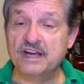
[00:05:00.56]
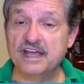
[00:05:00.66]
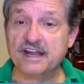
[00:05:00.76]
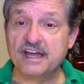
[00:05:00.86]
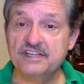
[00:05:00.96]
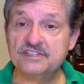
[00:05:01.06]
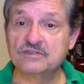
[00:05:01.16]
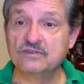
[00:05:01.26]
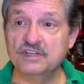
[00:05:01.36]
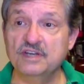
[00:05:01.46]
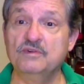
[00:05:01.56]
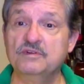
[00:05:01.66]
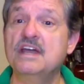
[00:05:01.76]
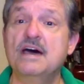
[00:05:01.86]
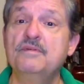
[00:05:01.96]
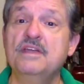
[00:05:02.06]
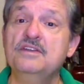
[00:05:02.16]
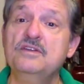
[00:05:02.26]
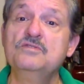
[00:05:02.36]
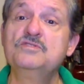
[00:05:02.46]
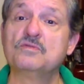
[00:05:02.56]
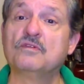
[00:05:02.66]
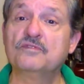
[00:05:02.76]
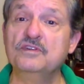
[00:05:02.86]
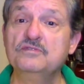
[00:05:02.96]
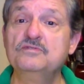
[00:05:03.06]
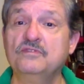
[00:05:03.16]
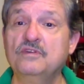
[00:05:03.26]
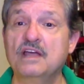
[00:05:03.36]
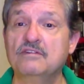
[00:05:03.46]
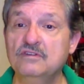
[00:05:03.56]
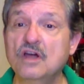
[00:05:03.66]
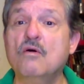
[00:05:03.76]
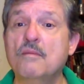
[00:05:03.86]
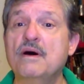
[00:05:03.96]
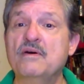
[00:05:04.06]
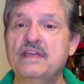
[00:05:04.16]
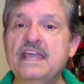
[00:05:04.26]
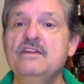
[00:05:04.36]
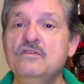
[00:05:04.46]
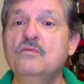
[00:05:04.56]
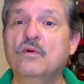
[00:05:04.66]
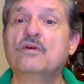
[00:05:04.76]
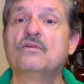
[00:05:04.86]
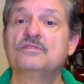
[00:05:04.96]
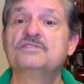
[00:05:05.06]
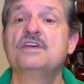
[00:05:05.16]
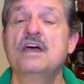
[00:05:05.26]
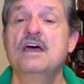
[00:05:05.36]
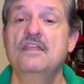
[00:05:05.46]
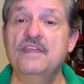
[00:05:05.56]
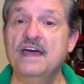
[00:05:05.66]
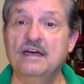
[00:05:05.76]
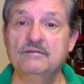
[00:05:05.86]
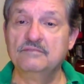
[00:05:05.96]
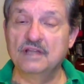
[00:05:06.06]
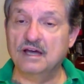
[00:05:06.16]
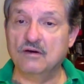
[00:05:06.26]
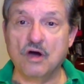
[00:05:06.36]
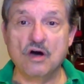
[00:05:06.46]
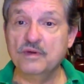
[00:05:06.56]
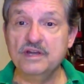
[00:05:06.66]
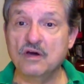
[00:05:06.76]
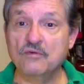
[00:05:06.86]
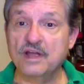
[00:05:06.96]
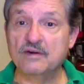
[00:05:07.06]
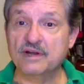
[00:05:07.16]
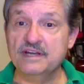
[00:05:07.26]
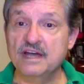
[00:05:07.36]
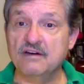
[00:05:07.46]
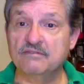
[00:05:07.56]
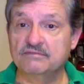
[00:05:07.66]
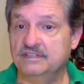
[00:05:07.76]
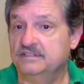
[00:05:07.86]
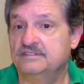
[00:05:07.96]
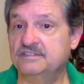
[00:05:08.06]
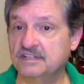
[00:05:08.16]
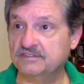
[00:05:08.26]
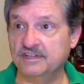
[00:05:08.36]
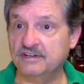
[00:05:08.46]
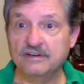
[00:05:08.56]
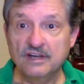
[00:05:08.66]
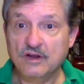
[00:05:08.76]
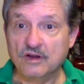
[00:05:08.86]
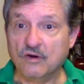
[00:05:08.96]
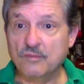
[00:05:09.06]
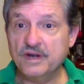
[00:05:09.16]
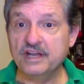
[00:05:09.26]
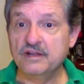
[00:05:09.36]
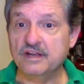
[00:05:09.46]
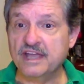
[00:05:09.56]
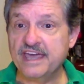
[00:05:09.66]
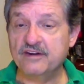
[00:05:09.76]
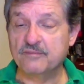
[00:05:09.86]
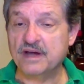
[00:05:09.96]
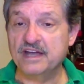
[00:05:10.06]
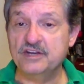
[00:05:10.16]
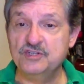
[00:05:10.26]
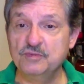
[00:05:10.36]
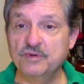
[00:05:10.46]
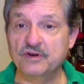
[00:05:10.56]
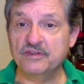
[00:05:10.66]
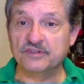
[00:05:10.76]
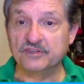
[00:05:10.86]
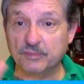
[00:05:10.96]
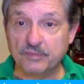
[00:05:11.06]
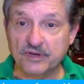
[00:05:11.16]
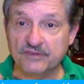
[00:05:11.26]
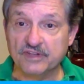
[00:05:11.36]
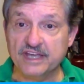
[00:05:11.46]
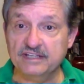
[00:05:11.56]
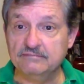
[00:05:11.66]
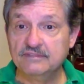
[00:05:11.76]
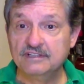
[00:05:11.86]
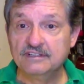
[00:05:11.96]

you got out of high school, it would not be unusual for you to know about eight new worlds. That uh, all we know right now is that they're orbiting ahead or behind a Jupiter in their little point of light.